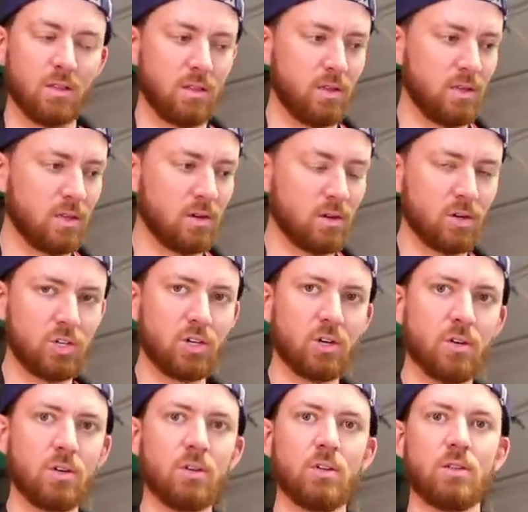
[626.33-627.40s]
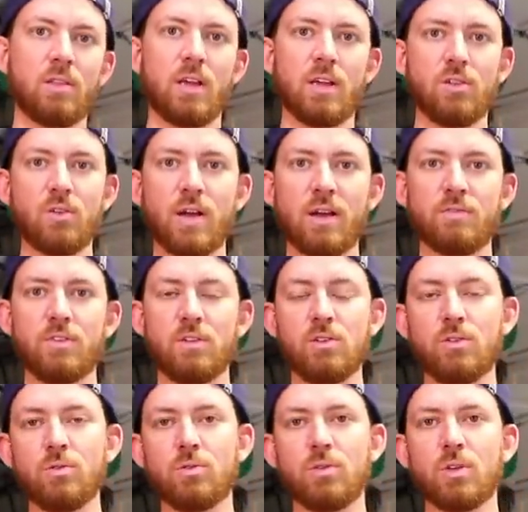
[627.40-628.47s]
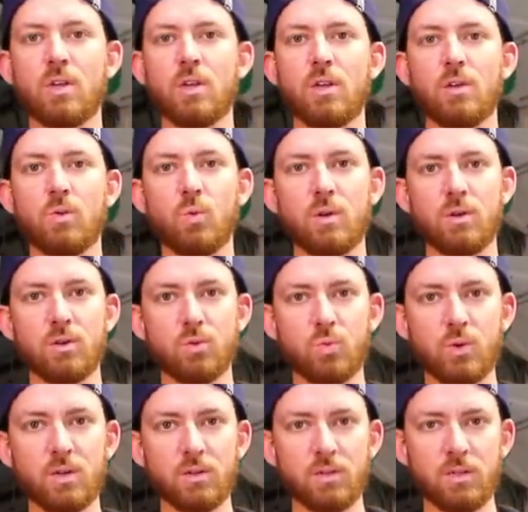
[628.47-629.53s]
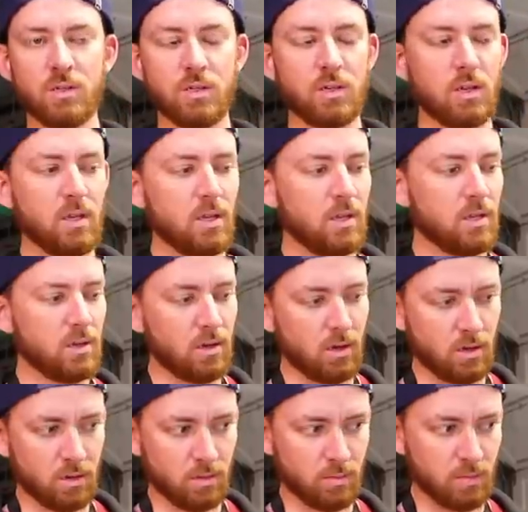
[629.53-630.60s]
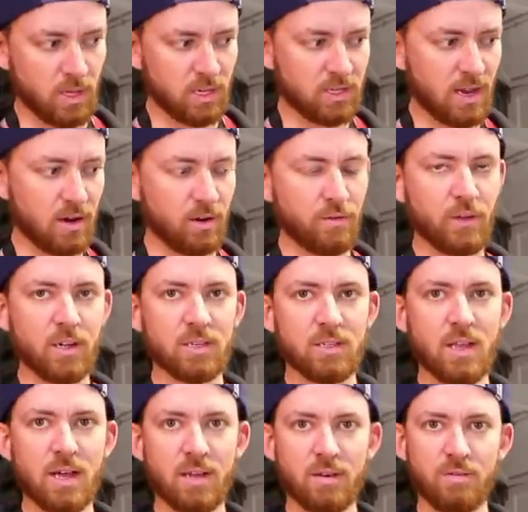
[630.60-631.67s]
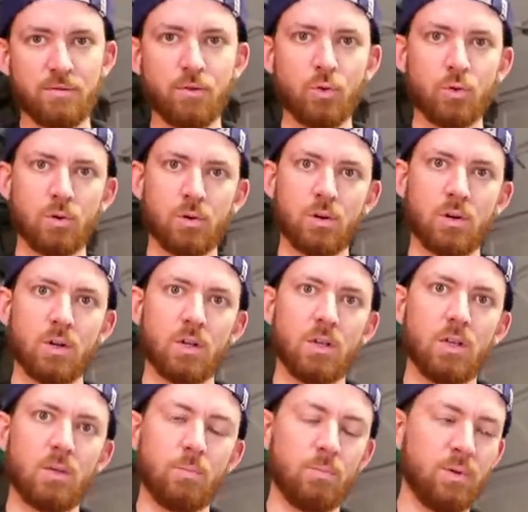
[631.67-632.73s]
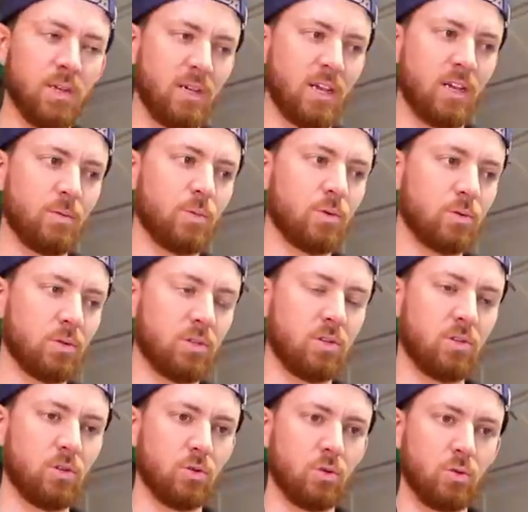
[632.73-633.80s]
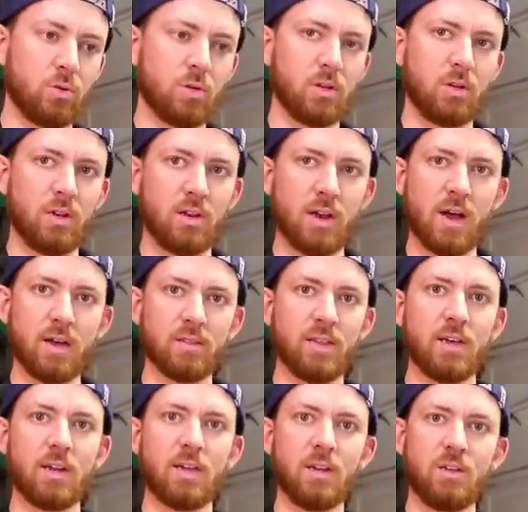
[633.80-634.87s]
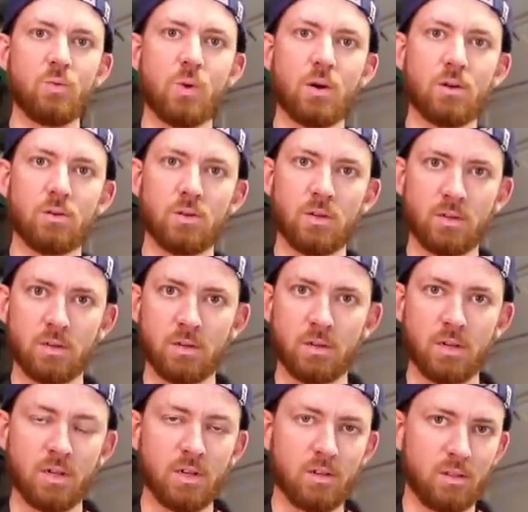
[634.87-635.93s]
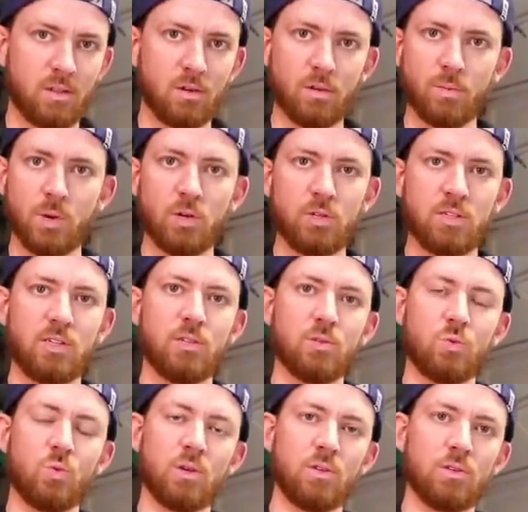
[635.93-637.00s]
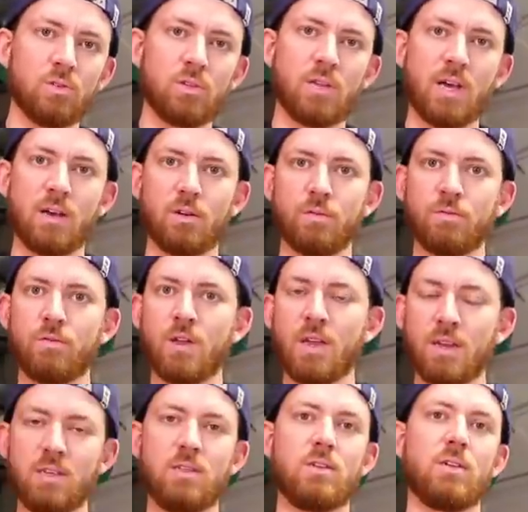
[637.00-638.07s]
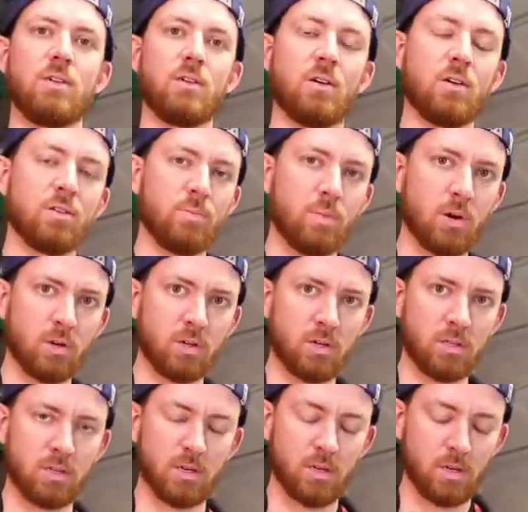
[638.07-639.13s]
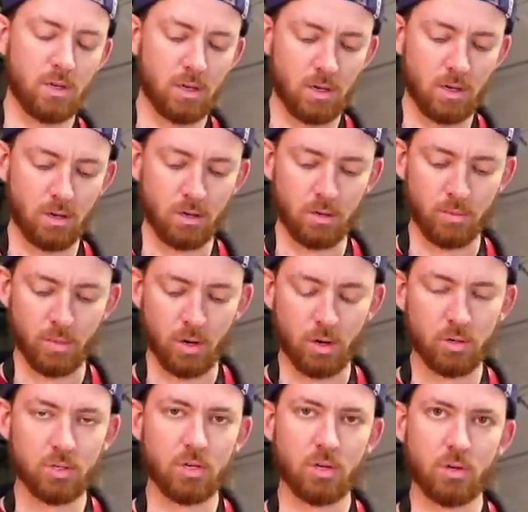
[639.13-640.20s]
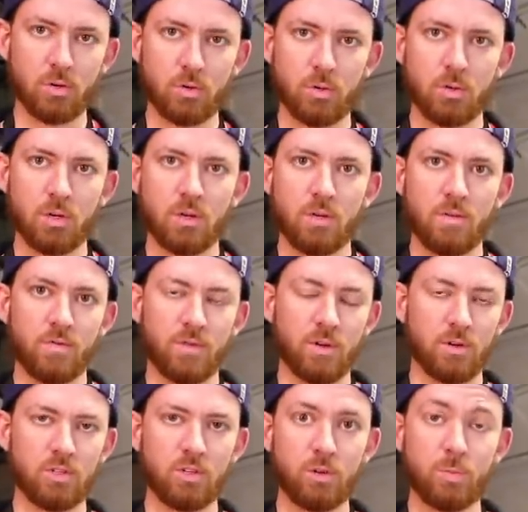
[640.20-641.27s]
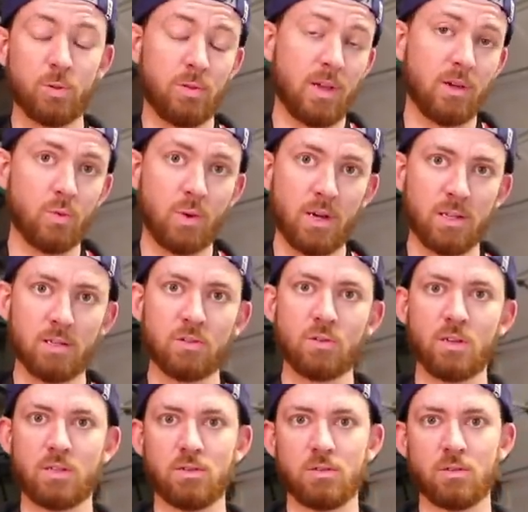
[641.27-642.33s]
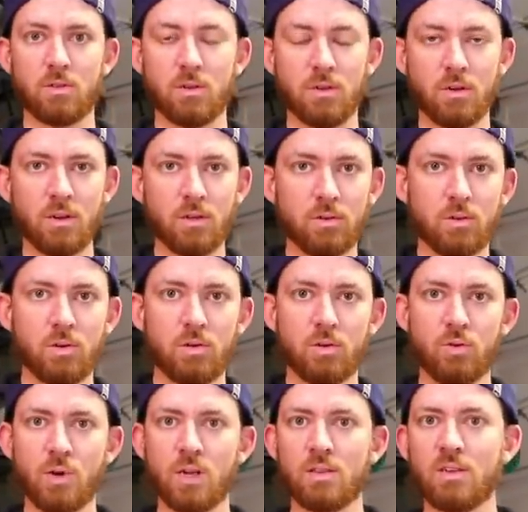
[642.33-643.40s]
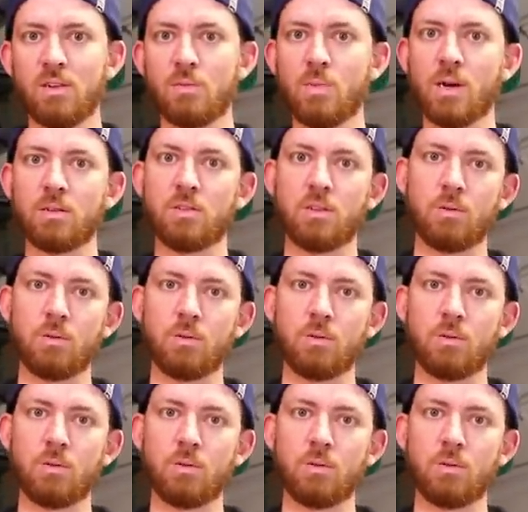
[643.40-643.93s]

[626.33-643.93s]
the inertia that you have to use when you're reeling. They sacrifice that for being able to not let any water in. They're the most sealed reels out of anything on the market. Also, they're super lightweight, so that's another great thing about